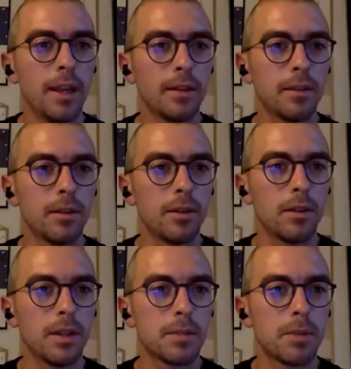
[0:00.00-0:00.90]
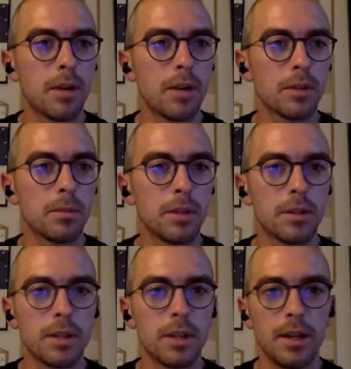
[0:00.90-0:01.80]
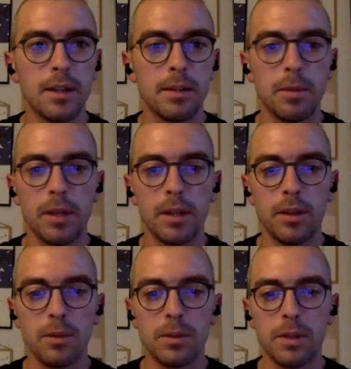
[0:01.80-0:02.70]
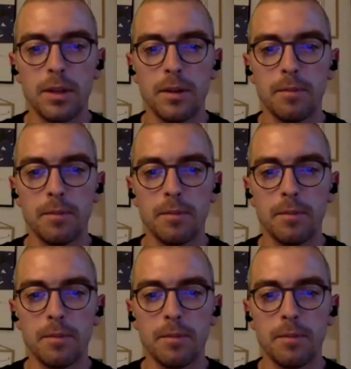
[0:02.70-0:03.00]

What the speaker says: in on this browser because I typically use